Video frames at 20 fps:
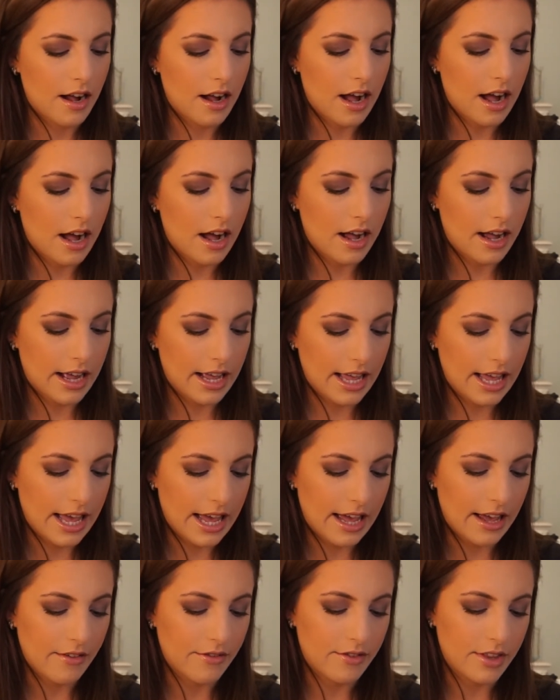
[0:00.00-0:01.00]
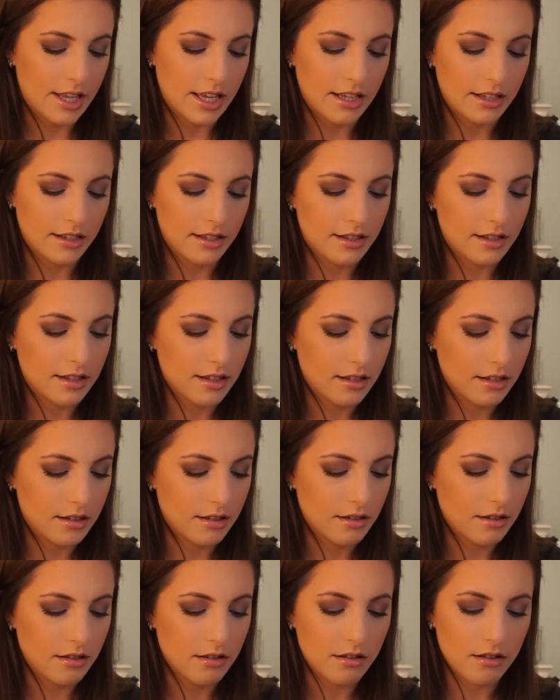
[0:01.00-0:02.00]
I have this
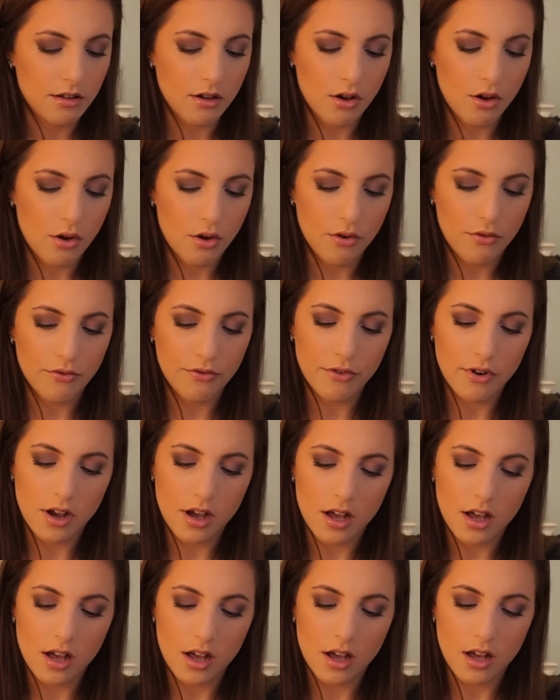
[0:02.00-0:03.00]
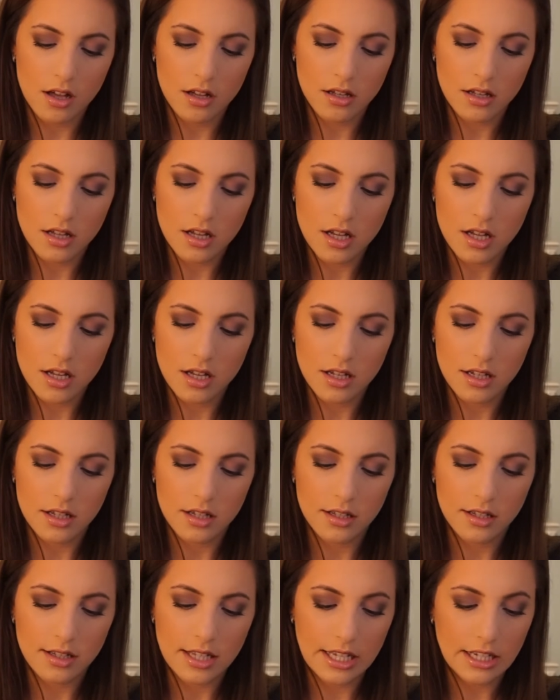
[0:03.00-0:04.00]
Ofra
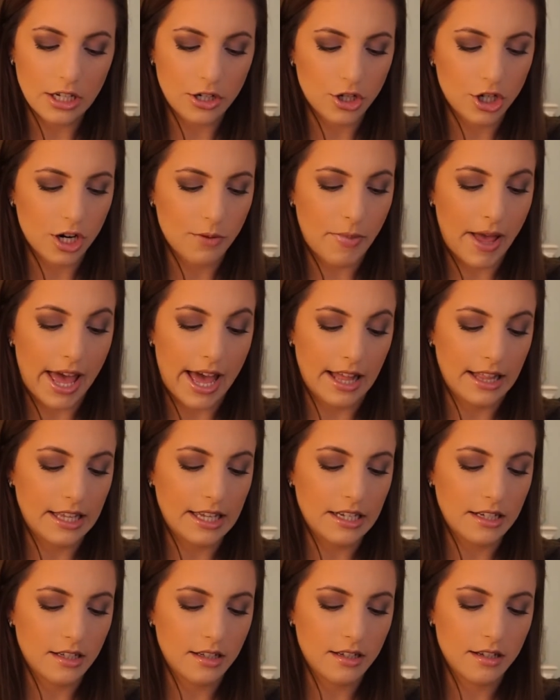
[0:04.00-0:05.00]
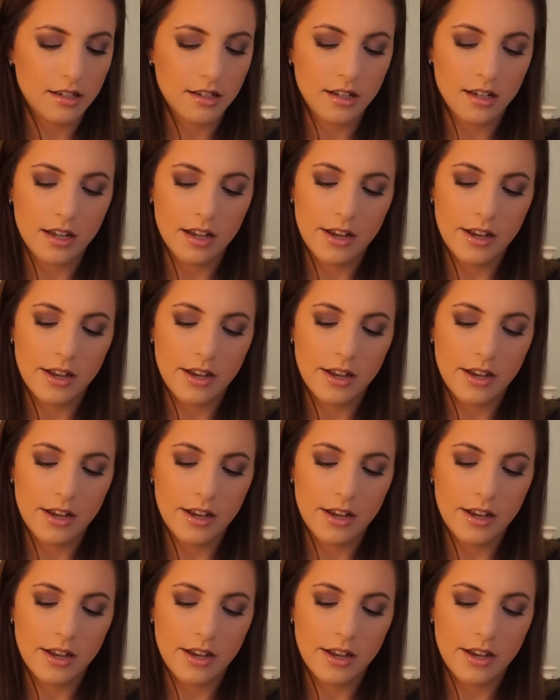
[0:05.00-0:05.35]
Signature palette,